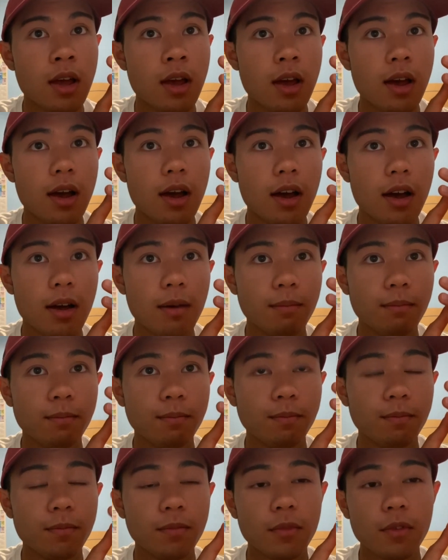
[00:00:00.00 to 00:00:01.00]

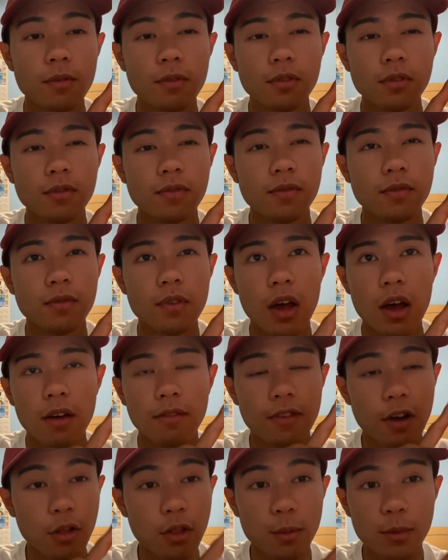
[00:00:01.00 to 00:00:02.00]

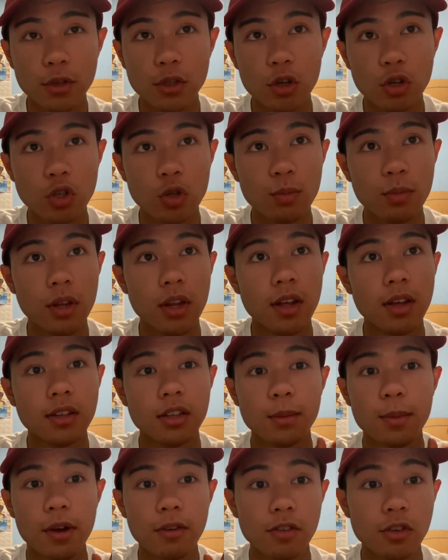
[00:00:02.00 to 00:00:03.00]
followed them on social media,
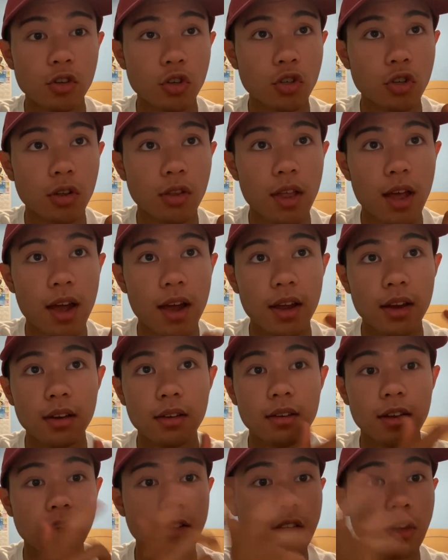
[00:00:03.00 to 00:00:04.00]
did my research
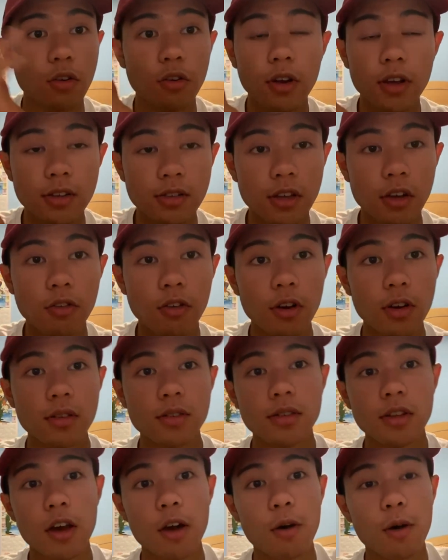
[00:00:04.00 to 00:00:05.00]
online, et cetera, et cetera.
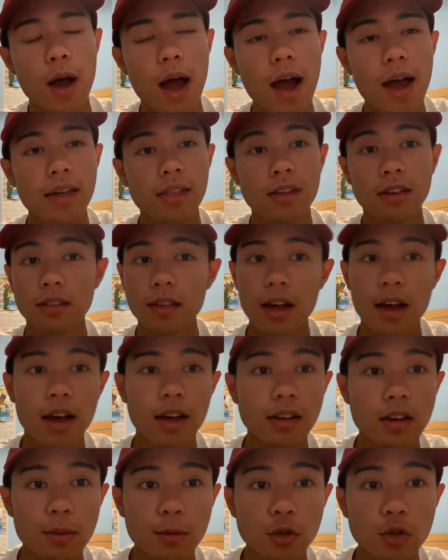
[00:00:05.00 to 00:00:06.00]
So I think that
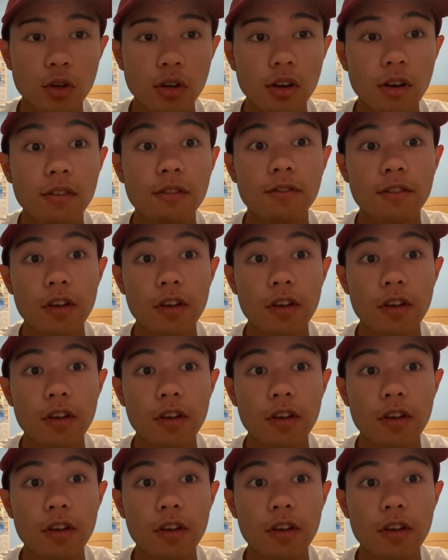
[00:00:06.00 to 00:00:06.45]
I demonstrated a fair